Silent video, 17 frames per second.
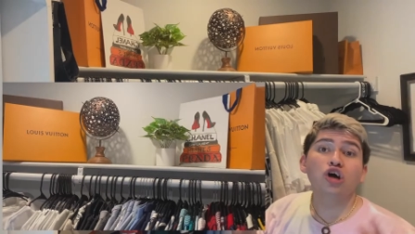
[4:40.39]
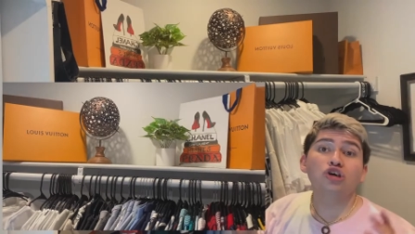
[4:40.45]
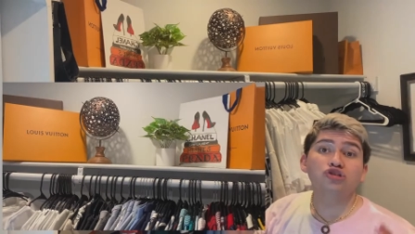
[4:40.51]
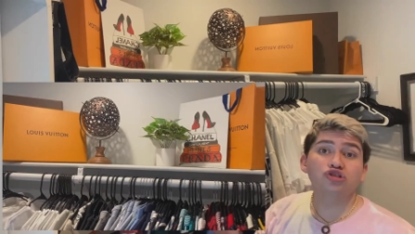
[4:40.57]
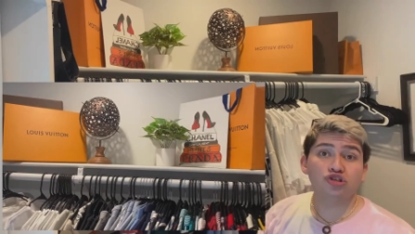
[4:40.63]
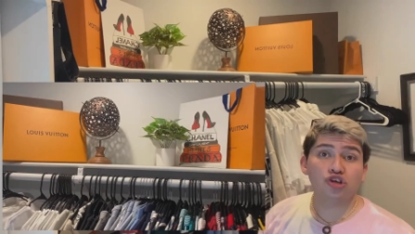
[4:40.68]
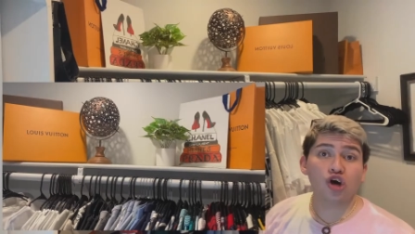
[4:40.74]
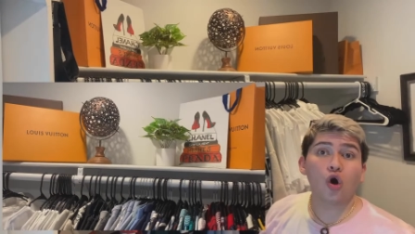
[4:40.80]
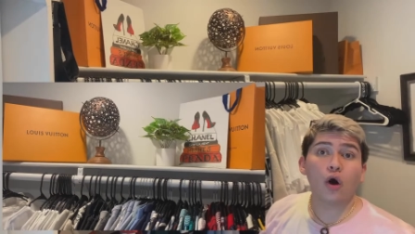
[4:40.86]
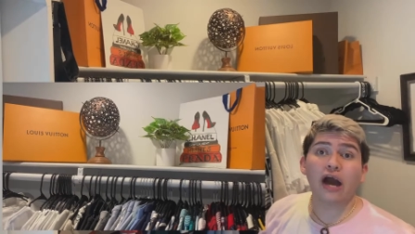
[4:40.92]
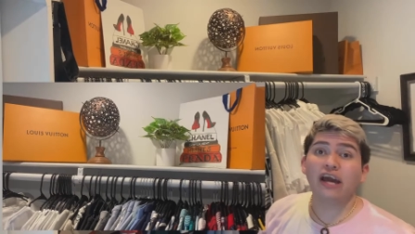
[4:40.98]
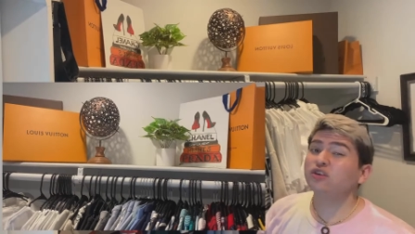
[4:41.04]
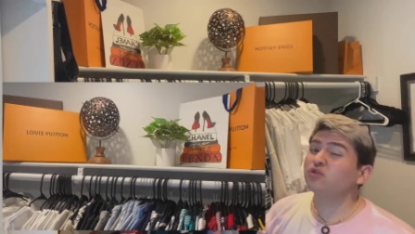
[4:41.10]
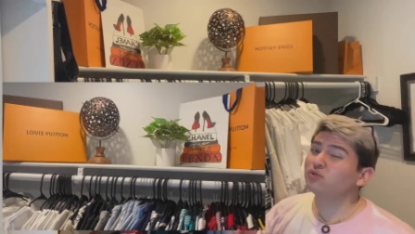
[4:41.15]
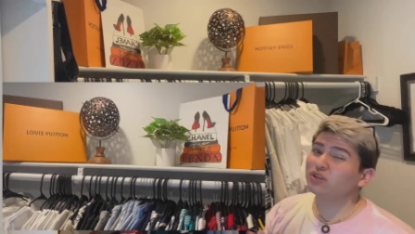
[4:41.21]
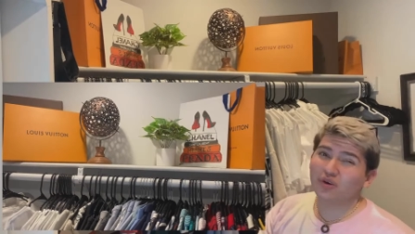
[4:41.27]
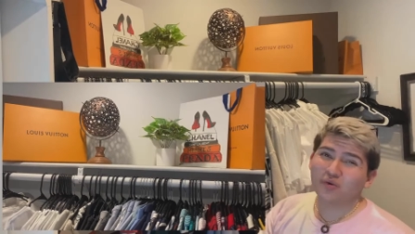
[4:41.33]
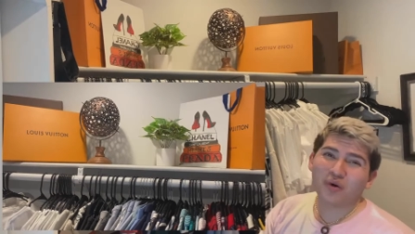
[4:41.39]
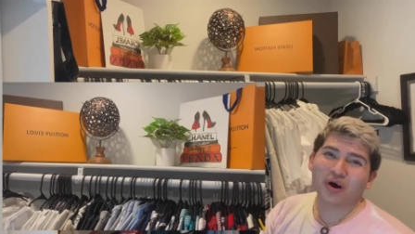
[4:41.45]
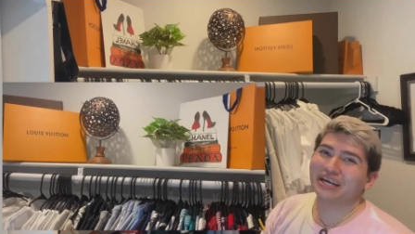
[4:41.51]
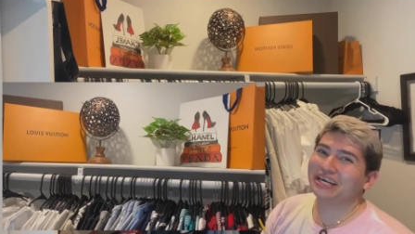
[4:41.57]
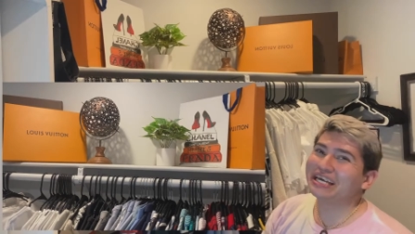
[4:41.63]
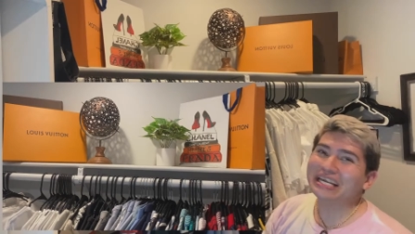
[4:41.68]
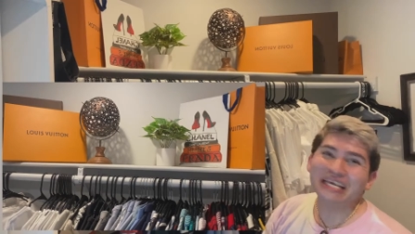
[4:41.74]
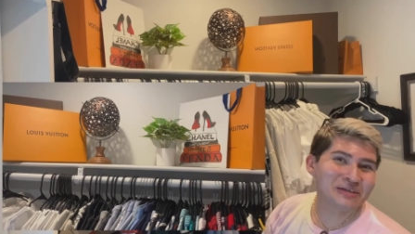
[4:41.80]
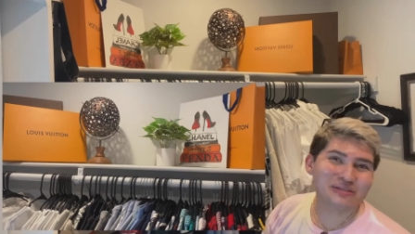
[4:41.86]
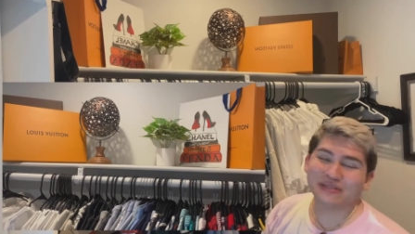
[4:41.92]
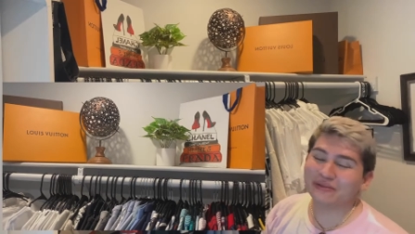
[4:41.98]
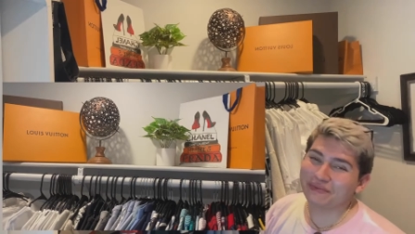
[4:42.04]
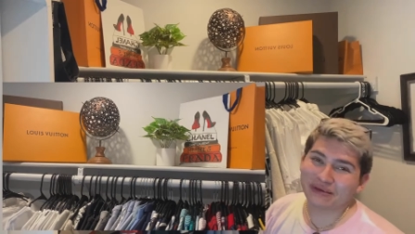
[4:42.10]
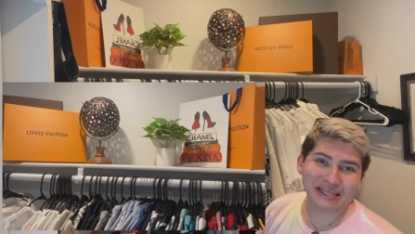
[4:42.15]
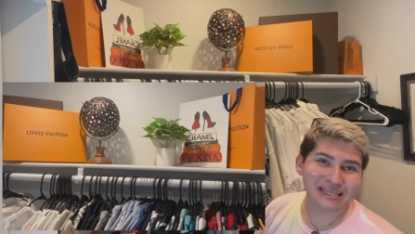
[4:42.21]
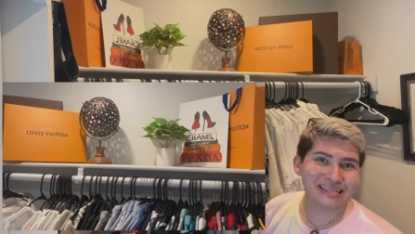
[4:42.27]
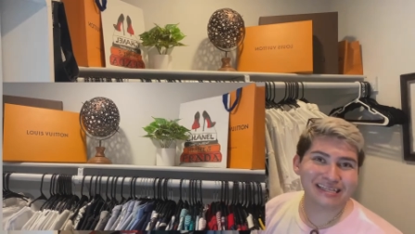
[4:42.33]
So I don't think walking in heels
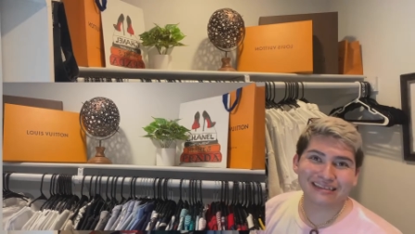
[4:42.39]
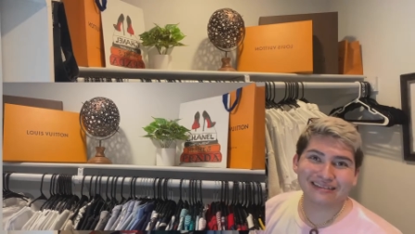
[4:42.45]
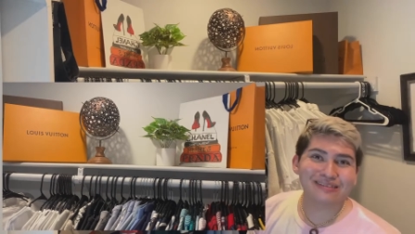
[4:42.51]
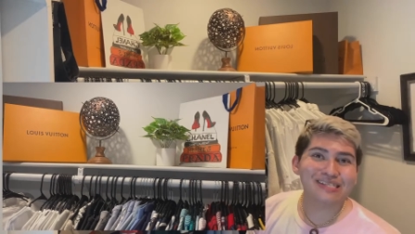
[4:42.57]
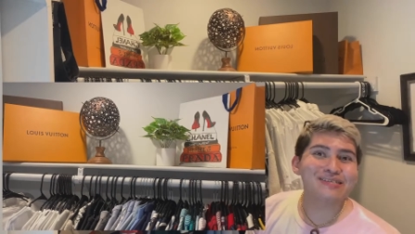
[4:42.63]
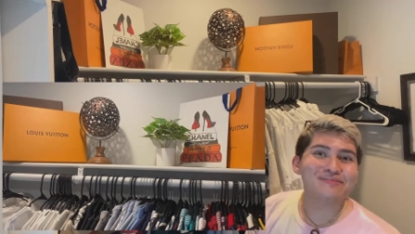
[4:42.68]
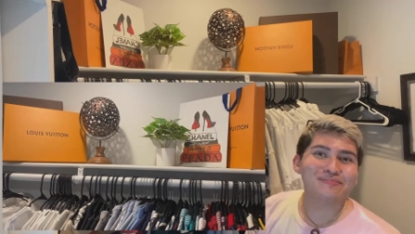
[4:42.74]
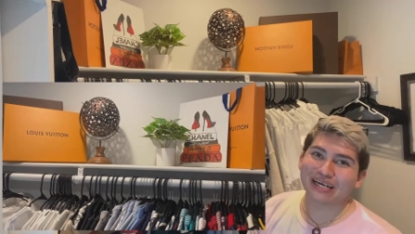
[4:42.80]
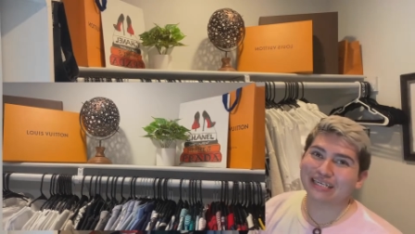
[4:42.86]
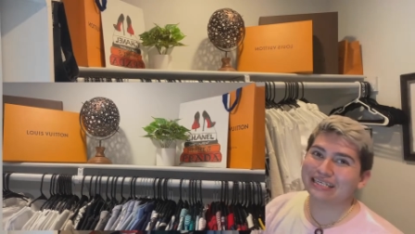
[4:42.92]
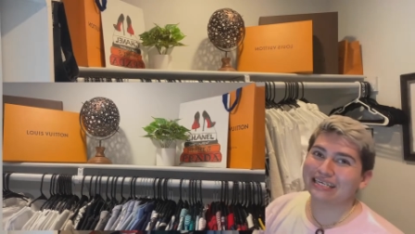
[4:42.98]
would be the smartest